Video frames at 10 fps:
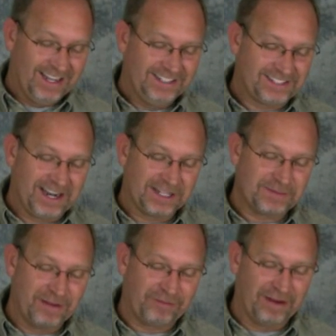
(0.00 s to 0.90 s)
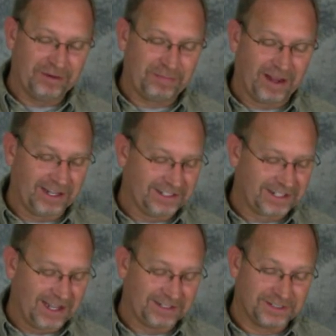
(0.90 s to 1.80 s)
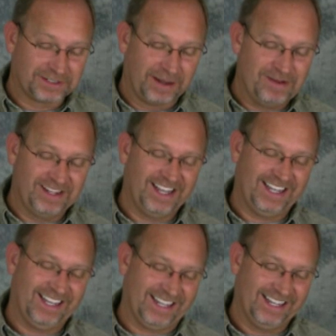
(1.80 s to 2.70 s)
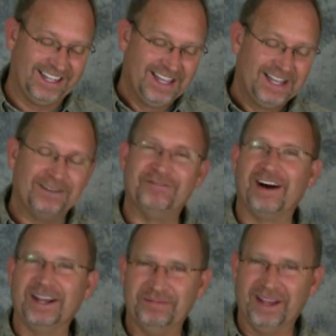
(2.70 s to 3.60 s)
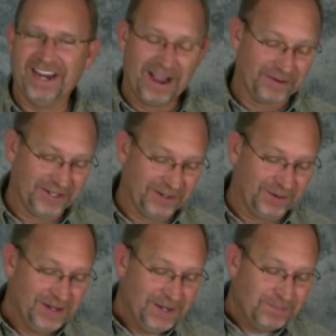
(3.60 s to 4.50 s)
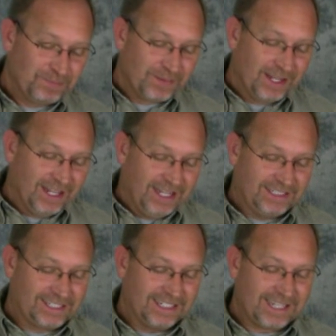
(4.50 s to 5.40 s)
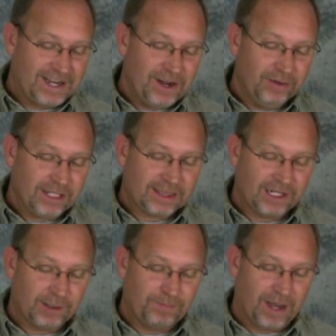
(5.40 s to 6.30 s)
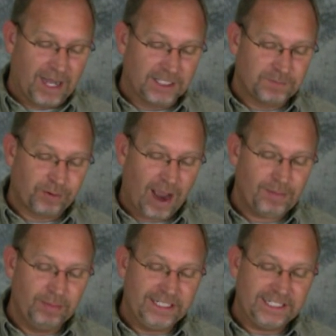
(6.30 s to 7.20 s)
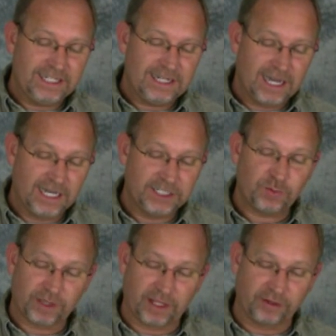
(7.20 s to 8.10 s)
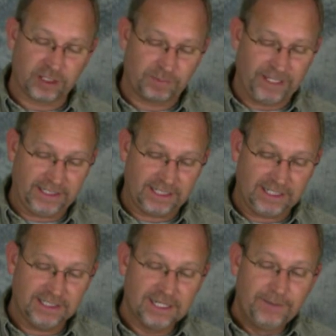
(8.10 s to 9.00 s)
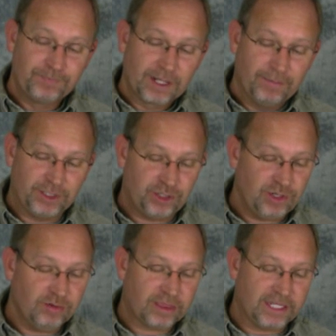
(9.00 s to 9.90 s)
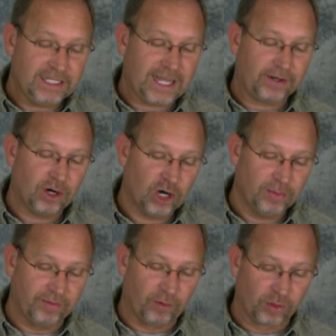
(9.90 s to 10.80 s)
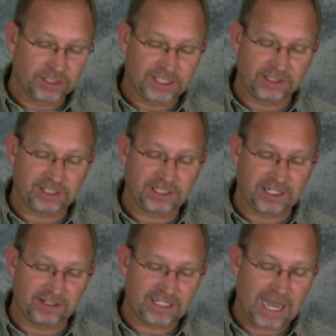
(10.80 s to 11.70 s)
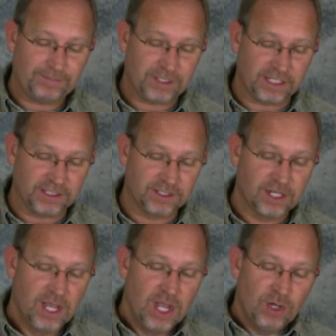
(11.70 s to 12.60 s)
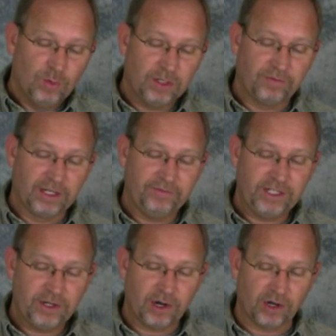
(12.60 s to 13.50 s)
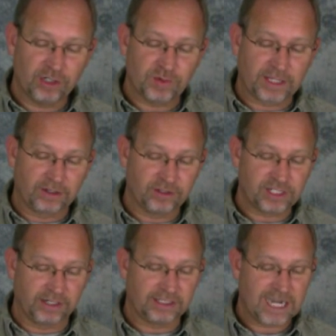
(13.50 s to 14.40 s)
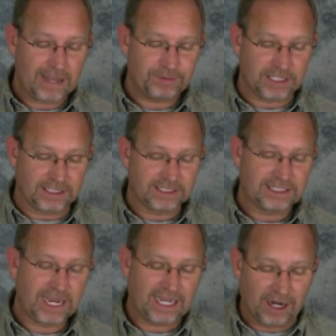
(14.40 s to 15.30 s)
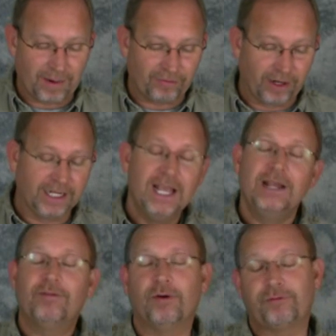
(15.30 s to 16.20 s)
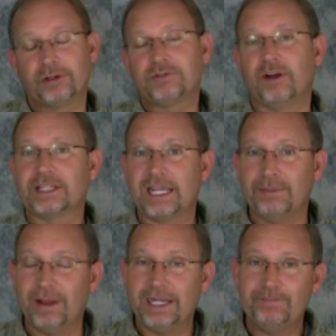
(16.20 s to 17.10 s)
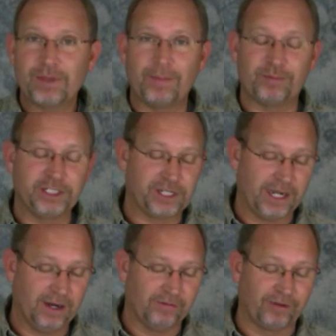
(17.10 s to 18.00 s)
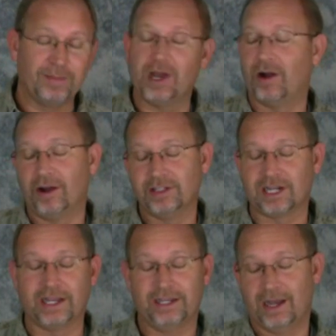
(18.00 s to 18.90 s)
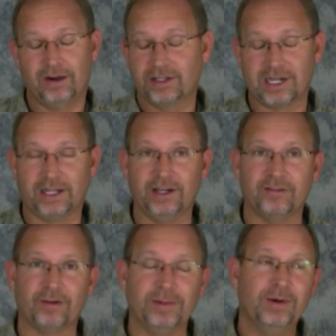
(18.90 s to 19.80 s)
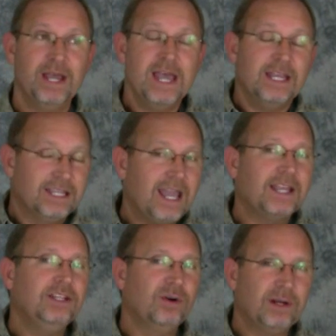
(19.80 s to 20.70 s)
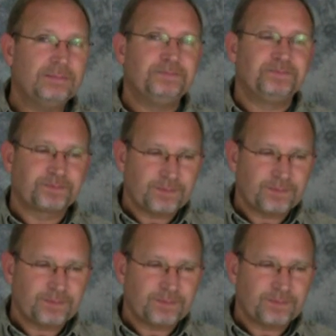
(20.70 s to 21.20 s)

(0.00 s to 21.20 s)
He said, how's my favorite paleontologist? I'm fine, Ben. How are you? He says, I know that theropods probably didn't hunt with other species, but do you think that herbivores such as ceratopsians would have lived in herds with other ceratopsians? Take care, my friend. Well, first of all, thank you, Ben. I appreciate hearing from you. I always like hearing from you. Yeah, you know what?